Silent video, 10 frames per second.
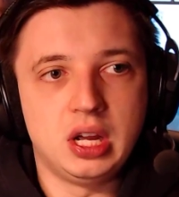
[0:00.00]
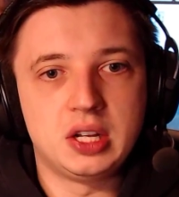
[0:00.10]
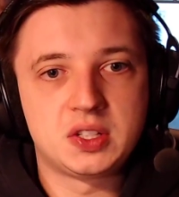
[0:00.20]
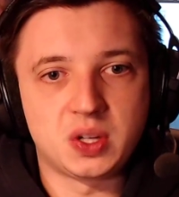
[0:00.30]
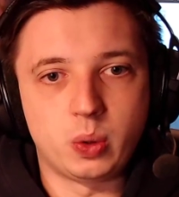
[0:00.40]

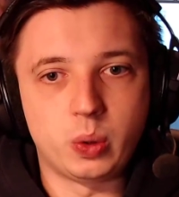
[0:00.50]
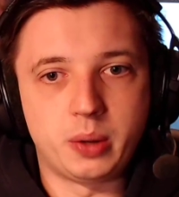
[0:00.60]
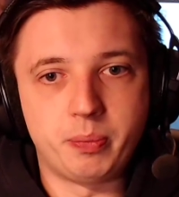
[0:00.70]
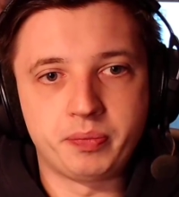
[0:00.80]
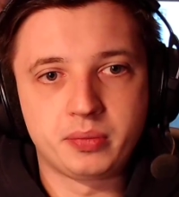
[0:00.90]
So
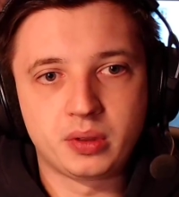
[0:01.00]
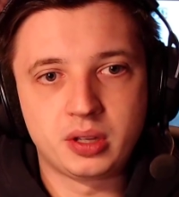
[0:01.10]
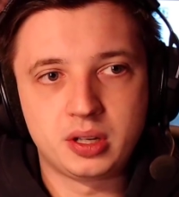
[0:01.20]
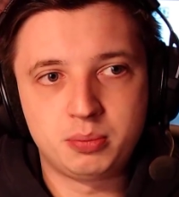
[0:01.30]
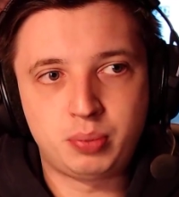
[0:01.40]

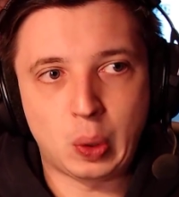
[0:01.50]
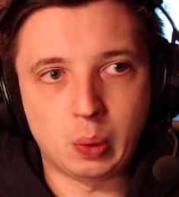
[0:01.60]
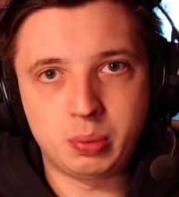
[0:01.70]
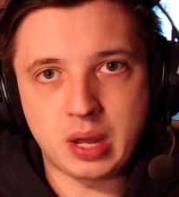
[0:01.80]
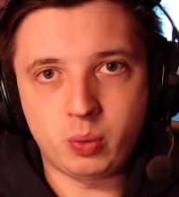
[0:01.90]

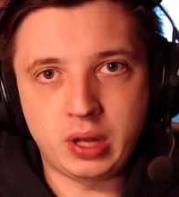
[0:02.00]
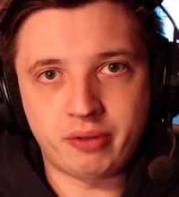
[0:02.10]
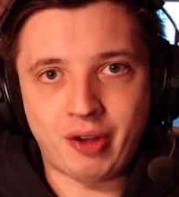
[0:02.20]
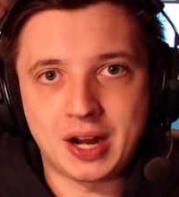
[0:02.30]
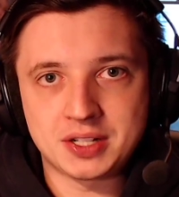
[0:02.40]
probably I will have
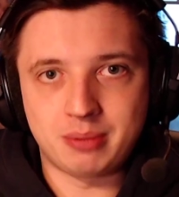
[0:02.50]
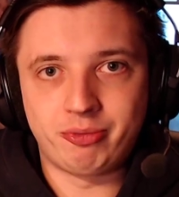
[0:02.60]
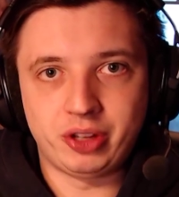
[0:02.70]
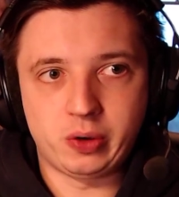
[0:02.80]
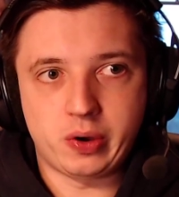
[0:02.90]
a hard time
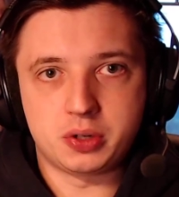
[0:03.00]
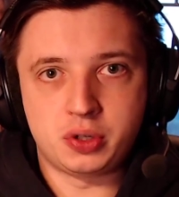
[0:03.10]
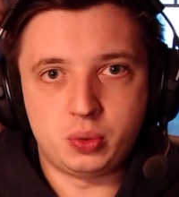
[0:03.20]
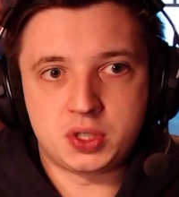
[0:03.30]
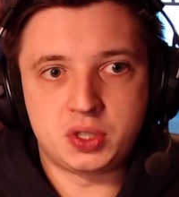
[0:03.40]
figuring out
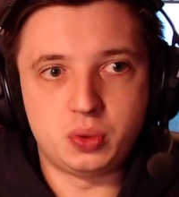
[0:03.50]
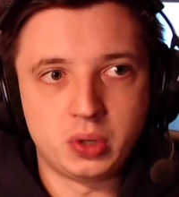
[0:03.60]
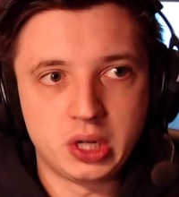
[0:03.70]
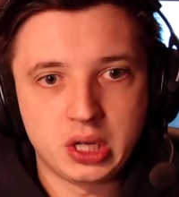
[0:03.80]
who is who.